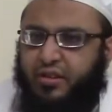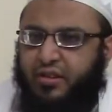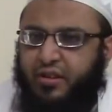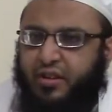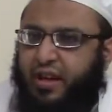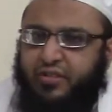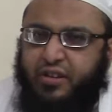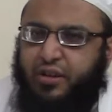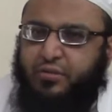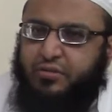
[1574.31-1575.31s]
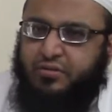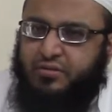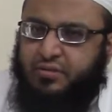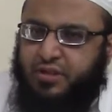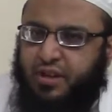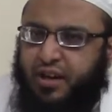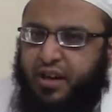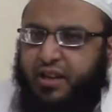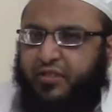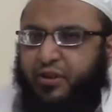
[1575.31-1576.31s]
And that's out.
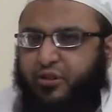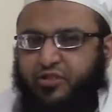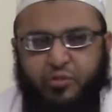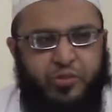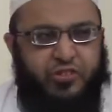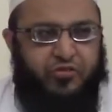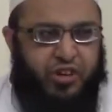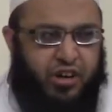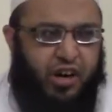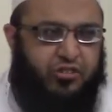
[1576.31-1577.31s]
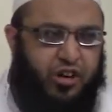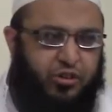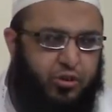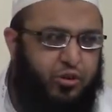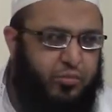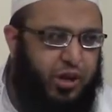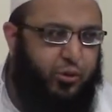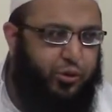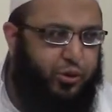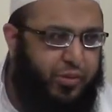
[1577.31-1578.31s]
Unless there was a specific contract you could make
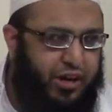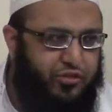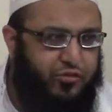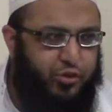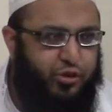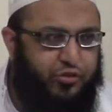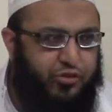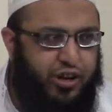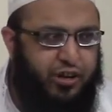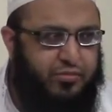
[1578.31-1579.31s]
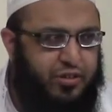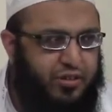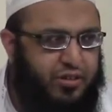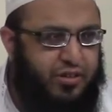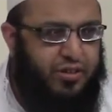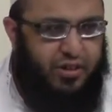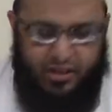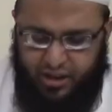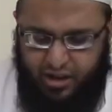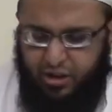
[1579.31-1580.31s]
with your master for your freedom,
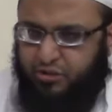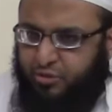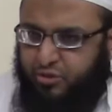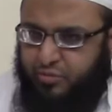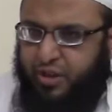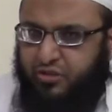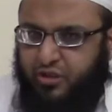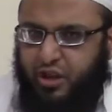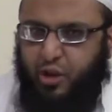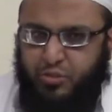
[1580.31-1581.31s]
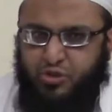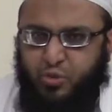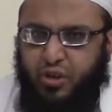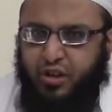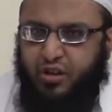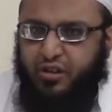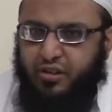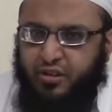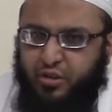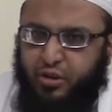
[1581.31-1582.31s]
and that also was based on how much work
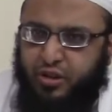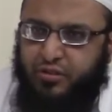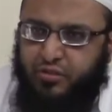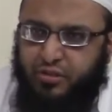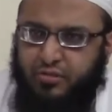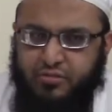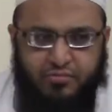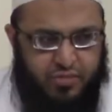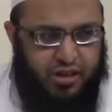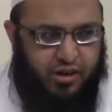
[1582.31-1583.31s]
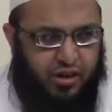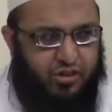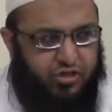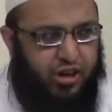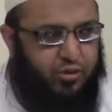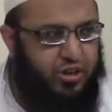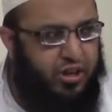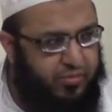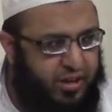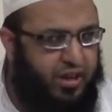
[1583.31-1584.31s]
you could, make a contract with
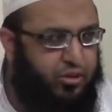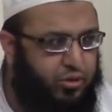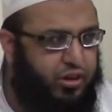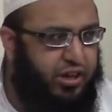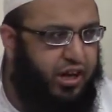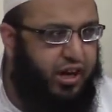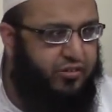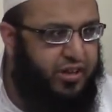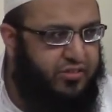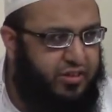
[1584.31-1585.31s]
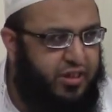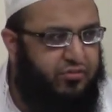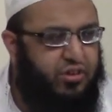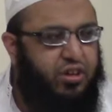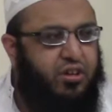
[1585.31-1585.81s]
them, and then you could get out of that slavery.